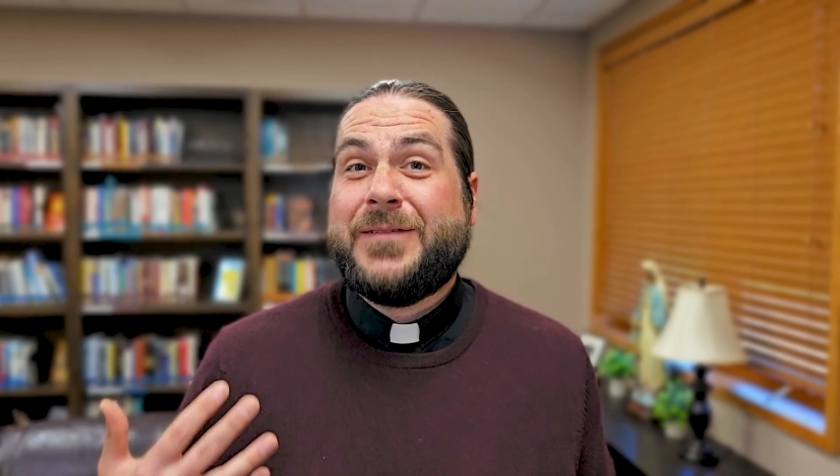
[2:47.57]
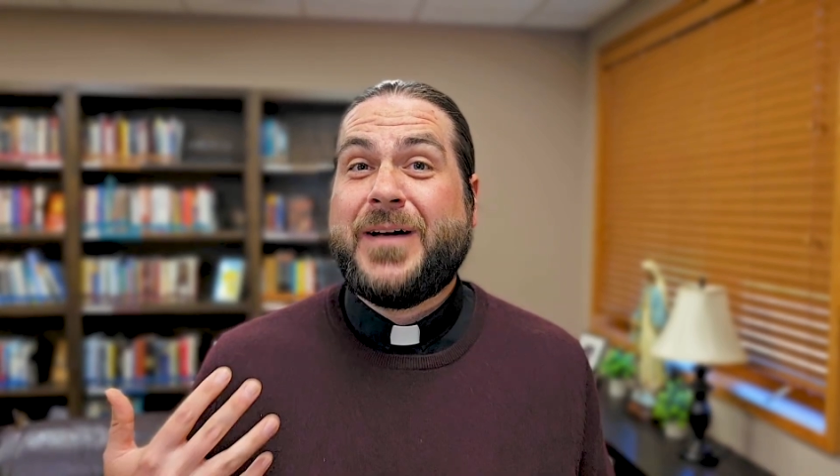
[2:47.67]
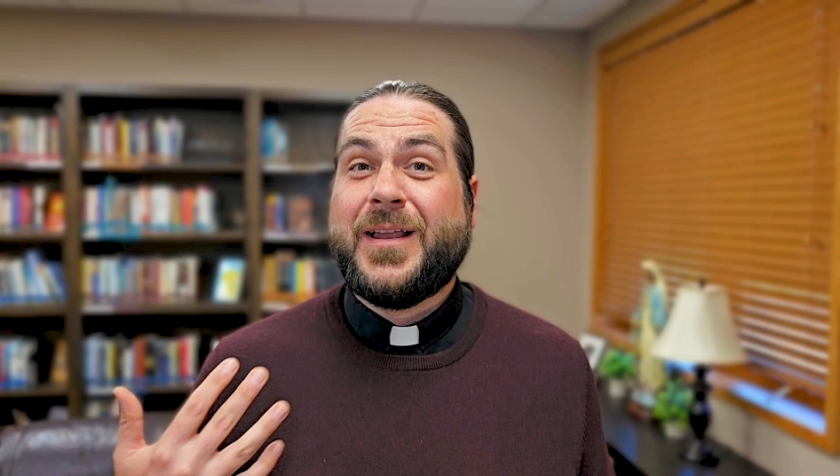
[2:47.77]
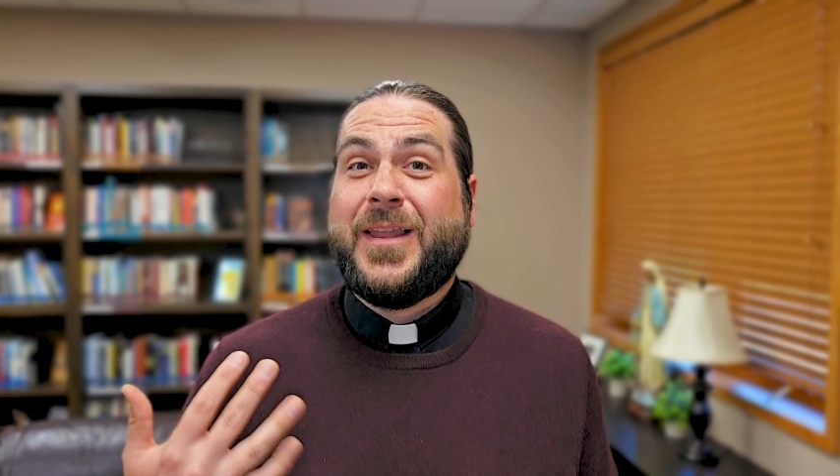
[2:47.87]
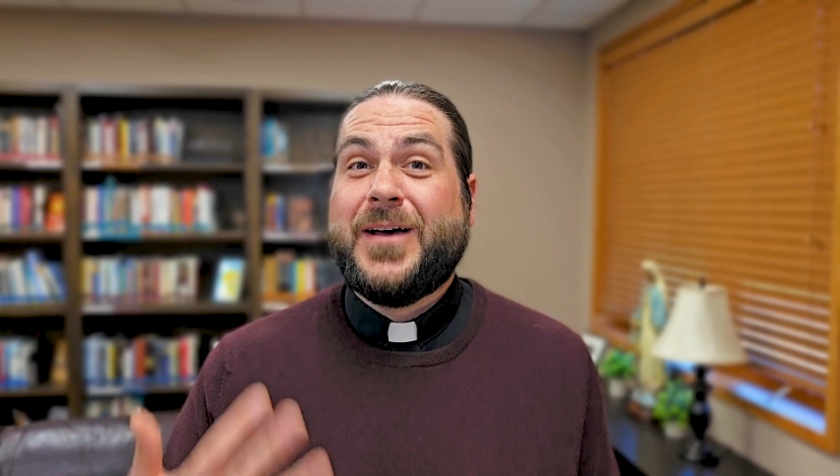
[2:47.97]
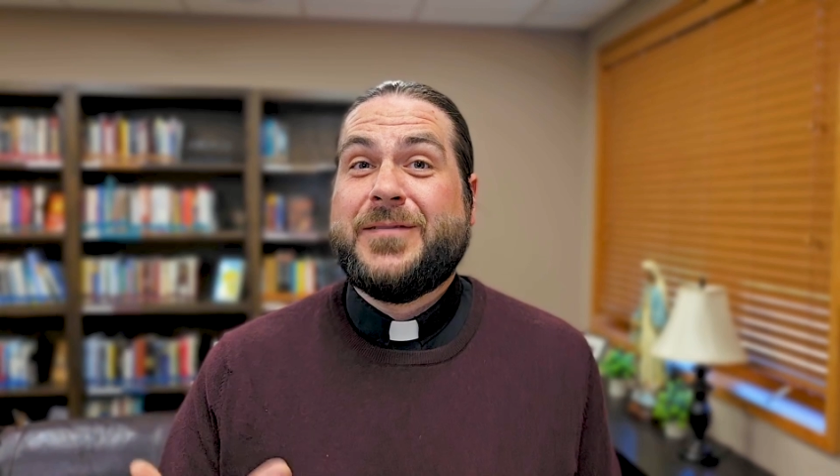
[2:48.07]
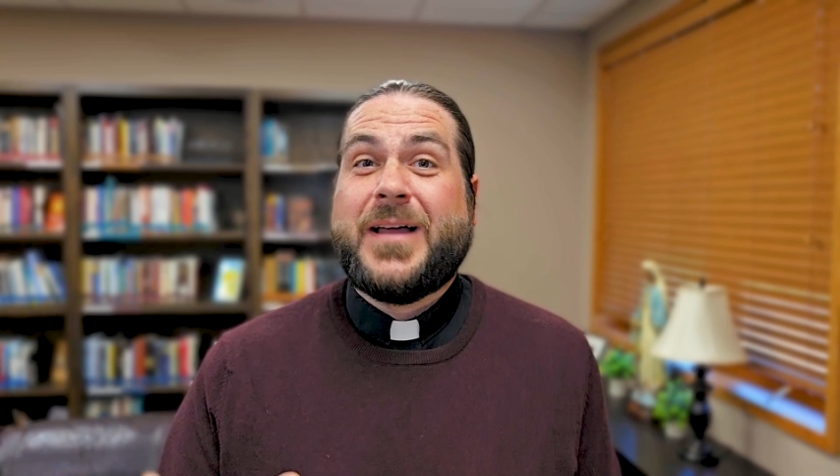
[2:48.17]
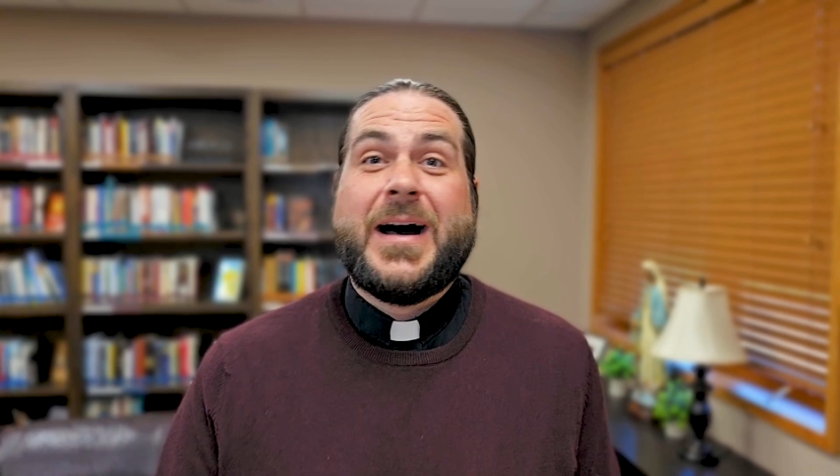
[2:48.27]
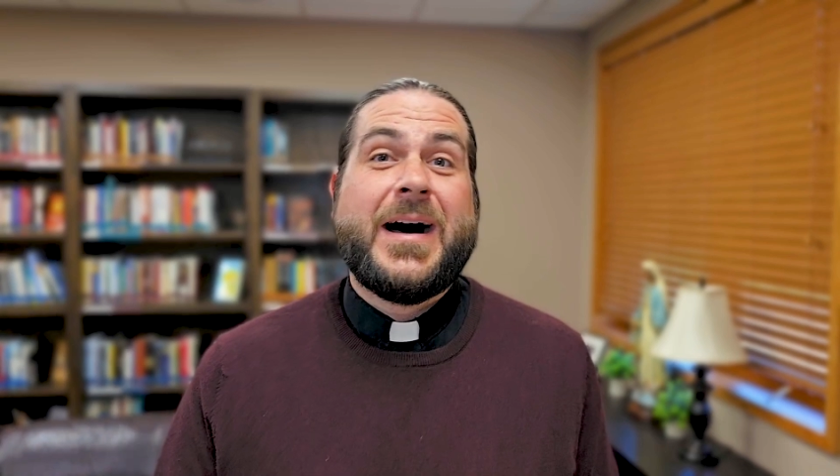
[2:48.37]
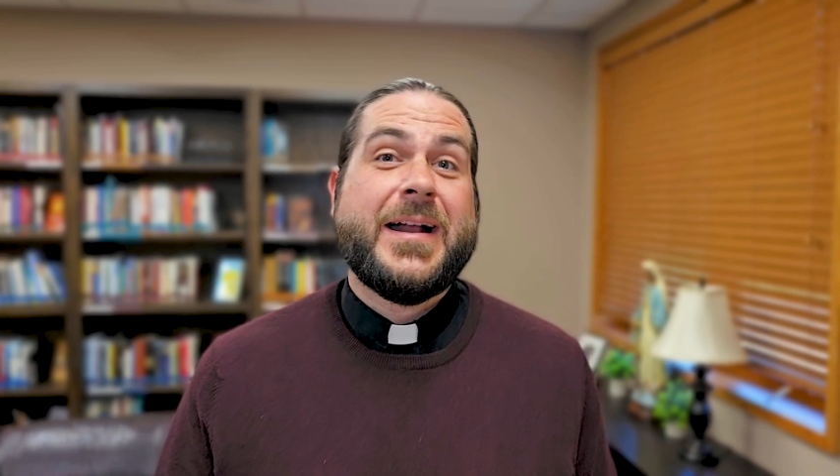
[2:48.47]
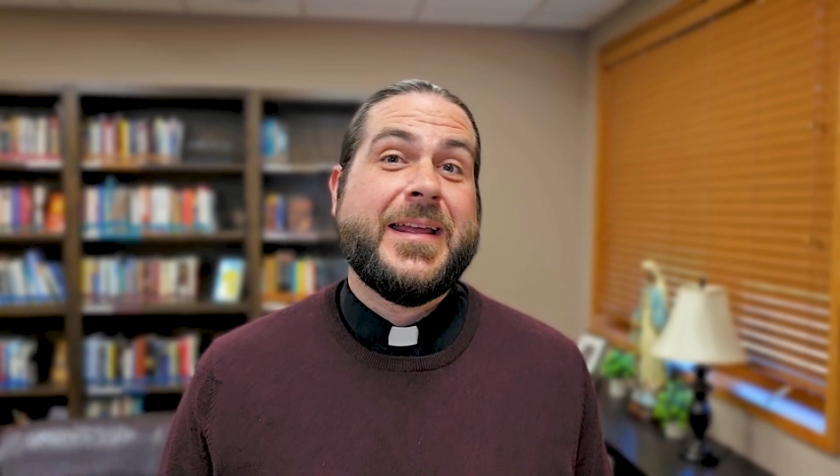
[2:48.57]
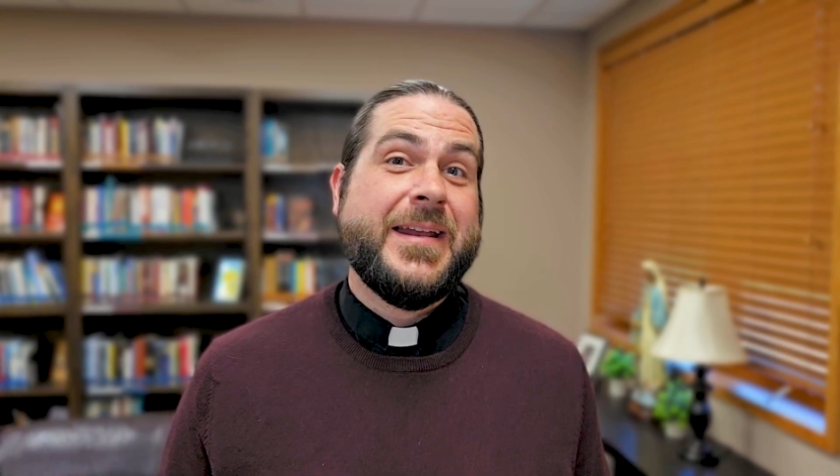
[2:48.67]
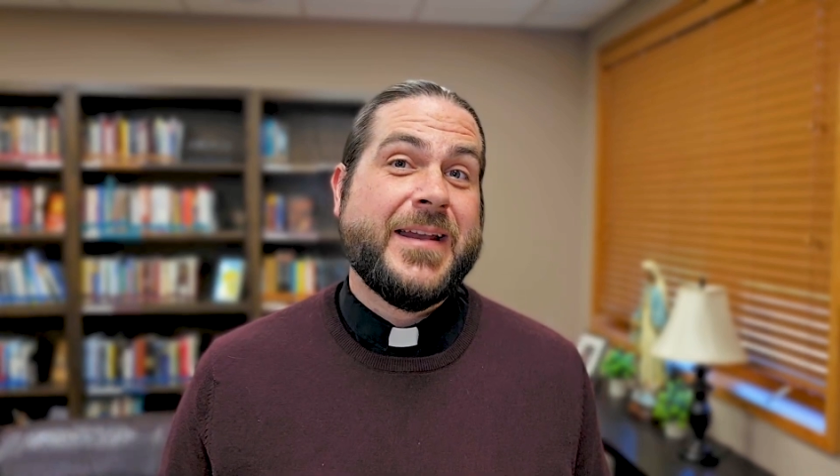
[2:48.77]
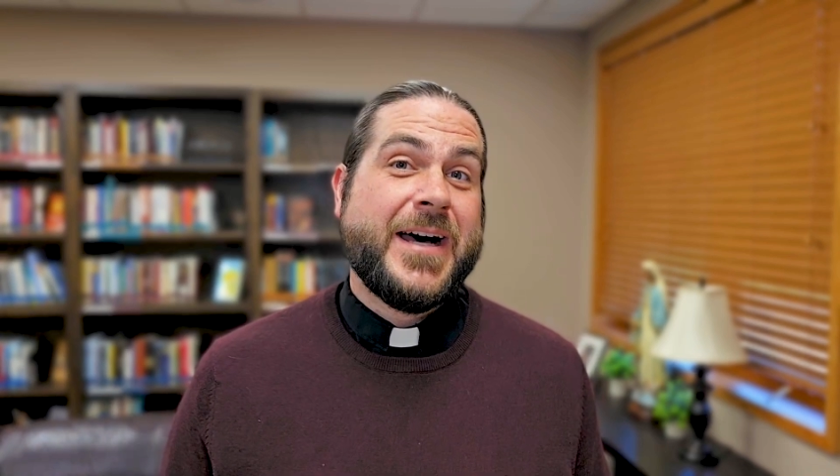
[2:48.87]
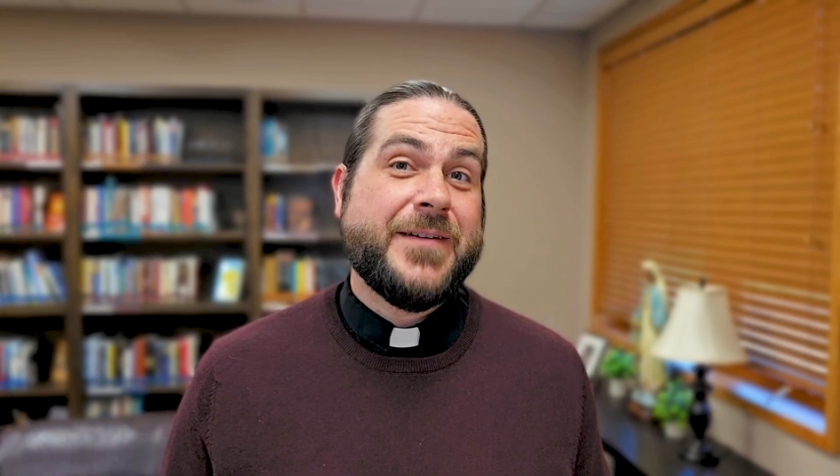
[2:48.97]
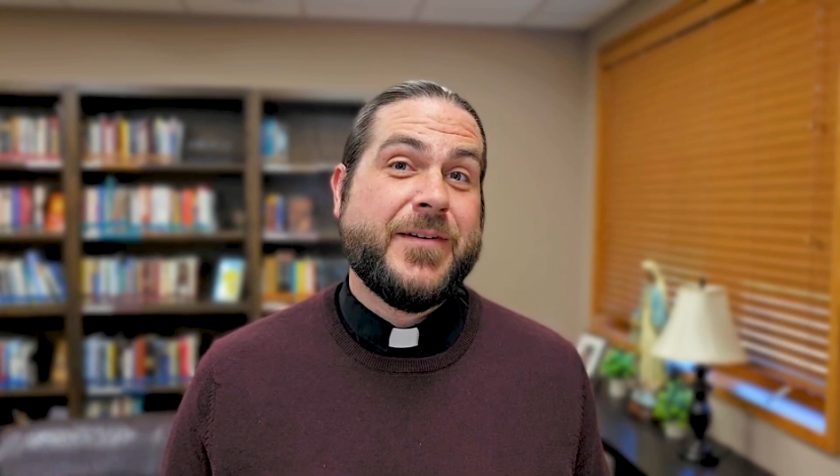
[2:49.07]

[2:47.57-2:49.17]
I love God enough.